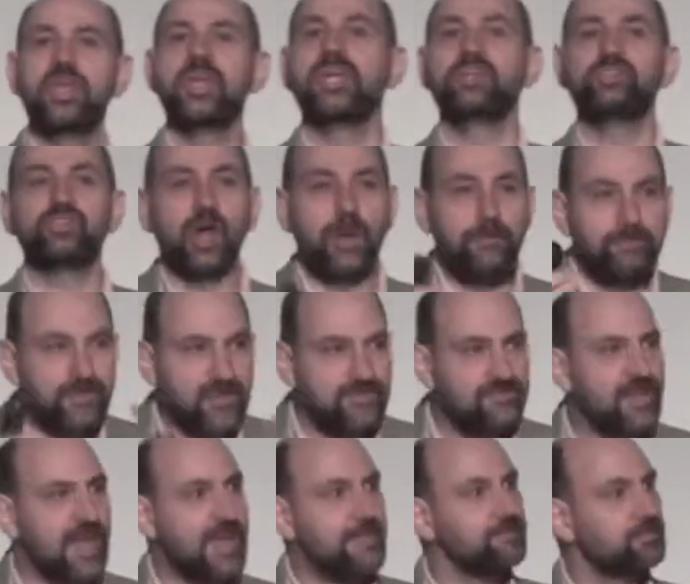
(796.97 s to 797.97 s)
It's up to
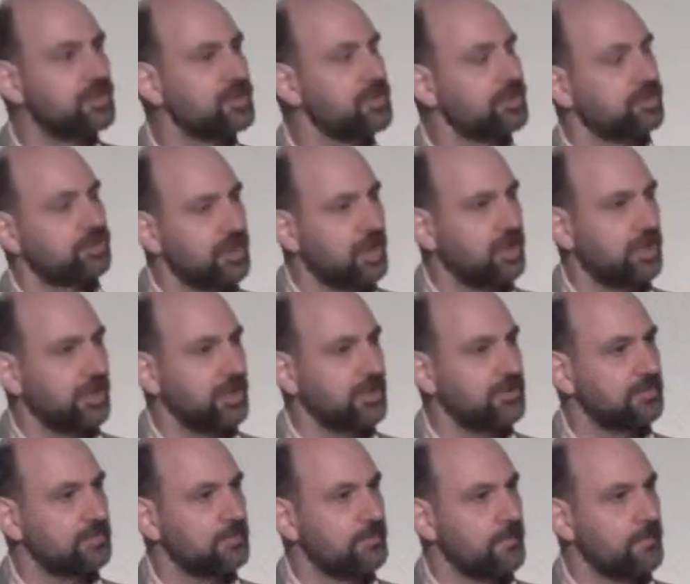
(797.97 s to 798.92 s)
them to decide.